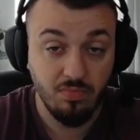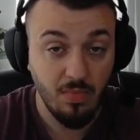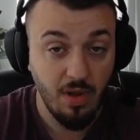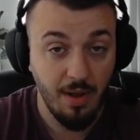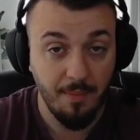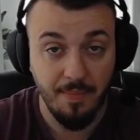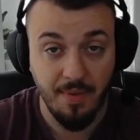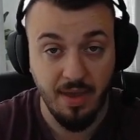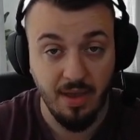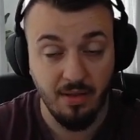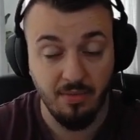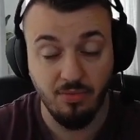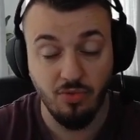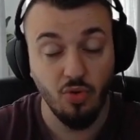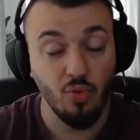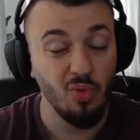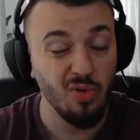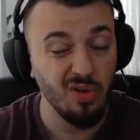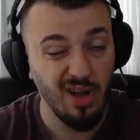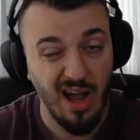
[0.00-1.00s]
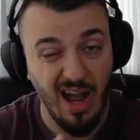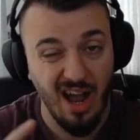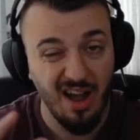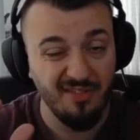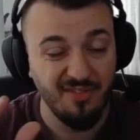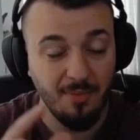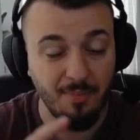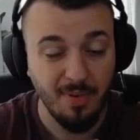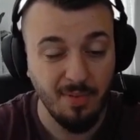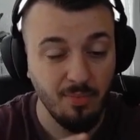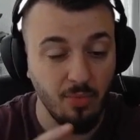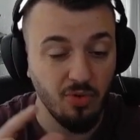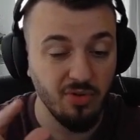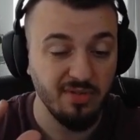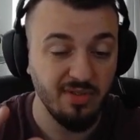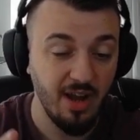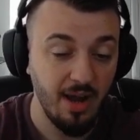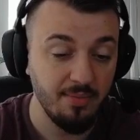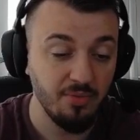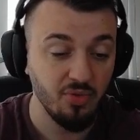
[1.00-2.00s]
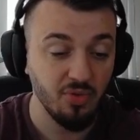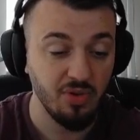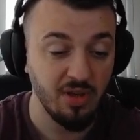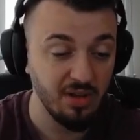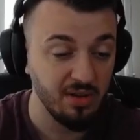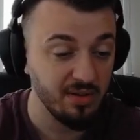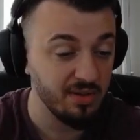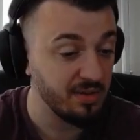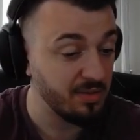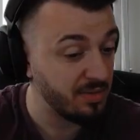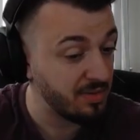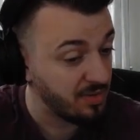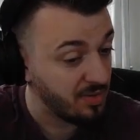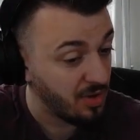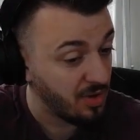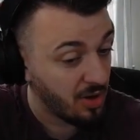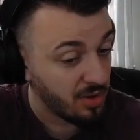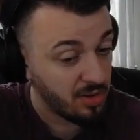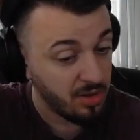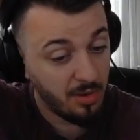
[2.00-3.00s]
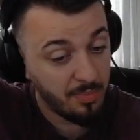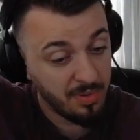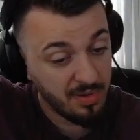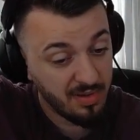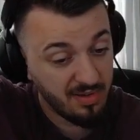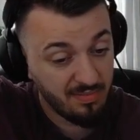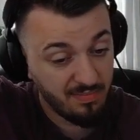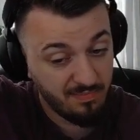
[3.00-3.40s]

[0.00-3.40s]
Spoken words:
I mean, you will have a bit more time to kill the Outlaw, but